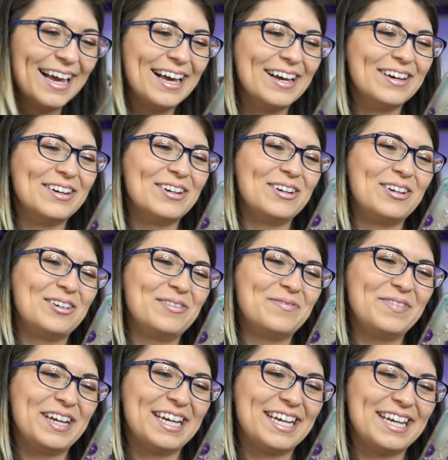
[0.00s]
Oh
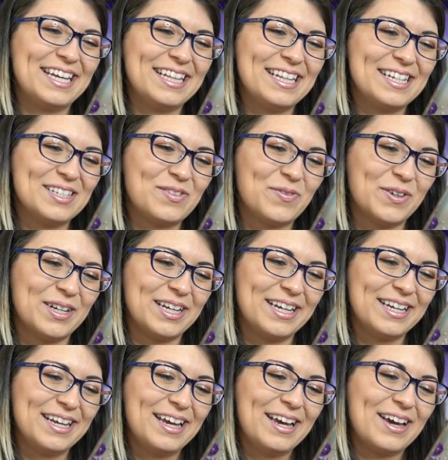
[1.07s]
man, that's funny.
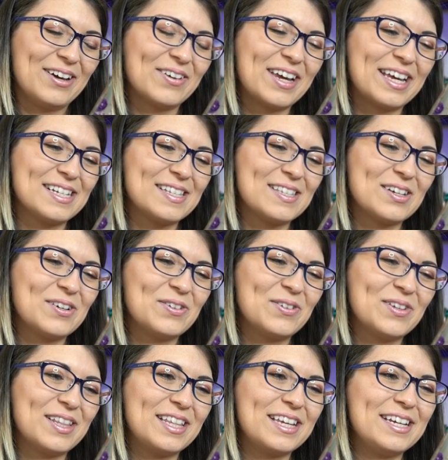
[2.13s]
Okay,
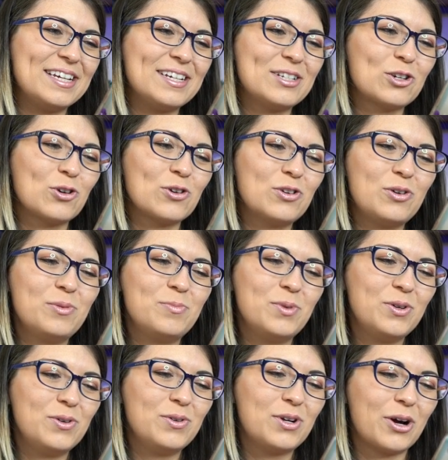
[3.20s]
so the Eternal
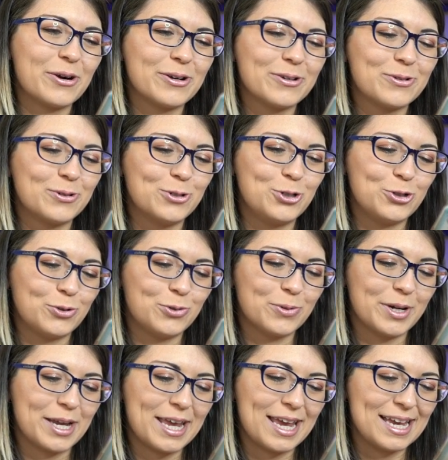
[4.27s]
Moon article
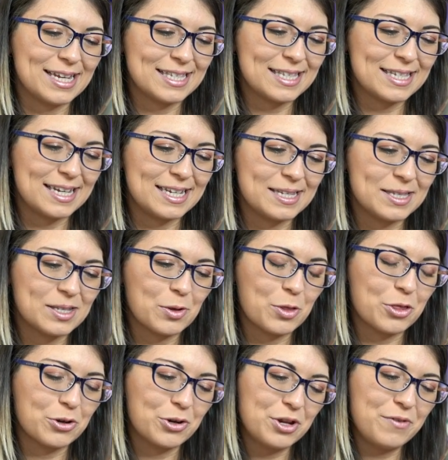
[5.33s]
jewelry case is
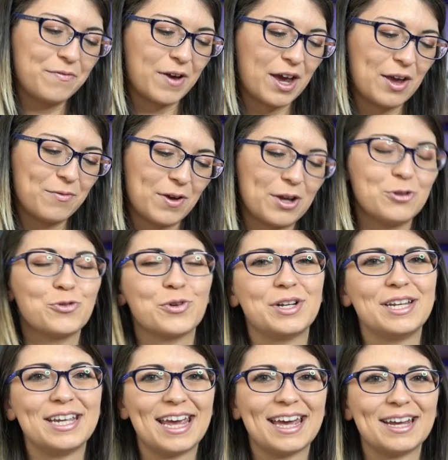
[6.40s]

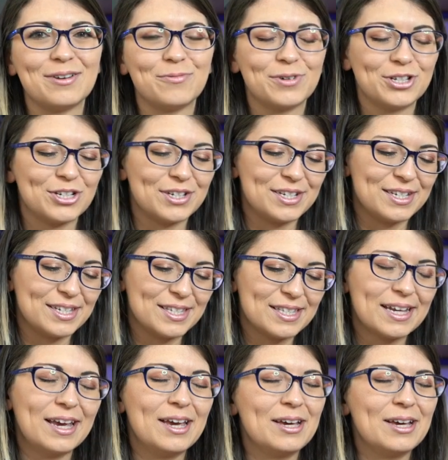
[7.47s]
3,500 yen, which is,